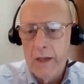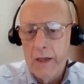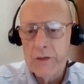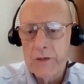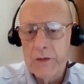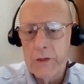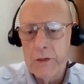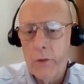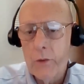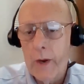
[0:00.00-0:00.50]

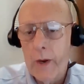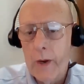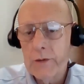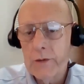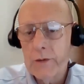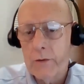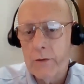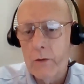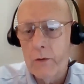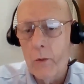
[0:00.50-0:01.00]

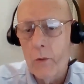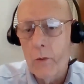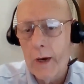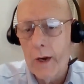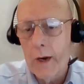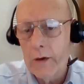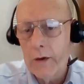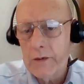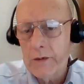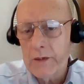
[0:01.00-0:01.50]
Situational
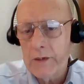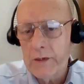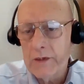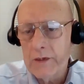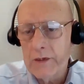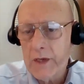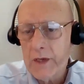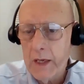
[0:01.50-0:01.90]
awareness is